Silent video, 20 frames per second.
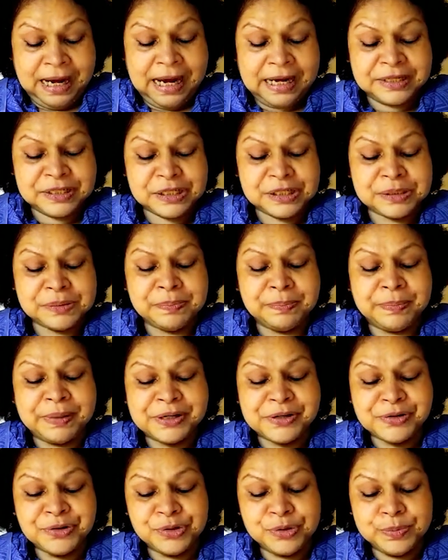As
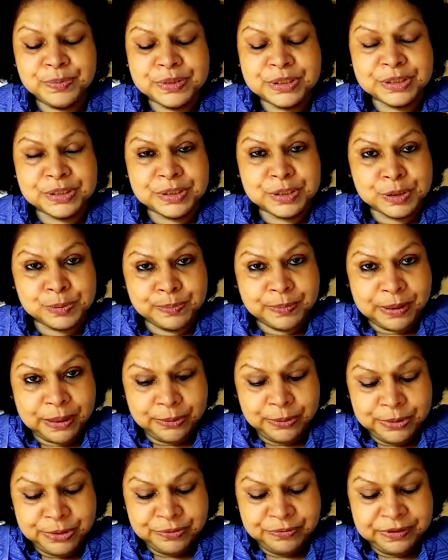mushrooms
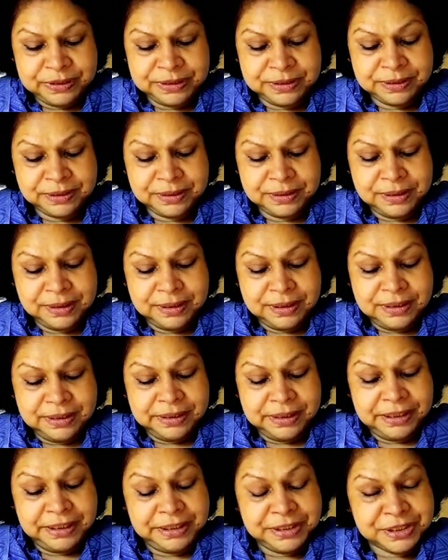sprout with
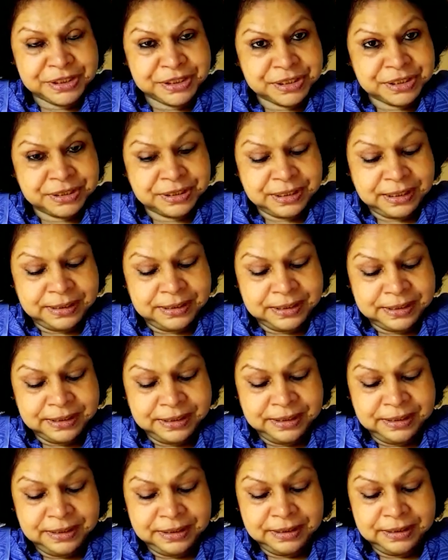each
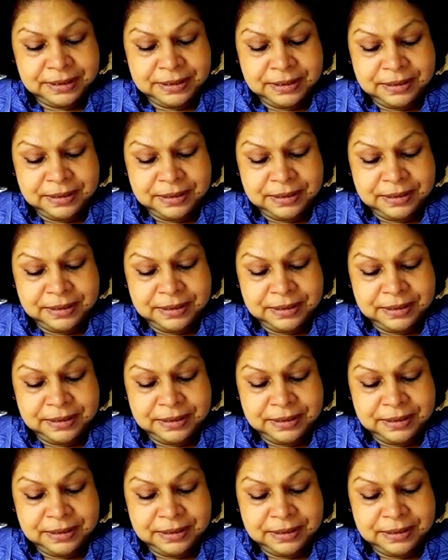thundering,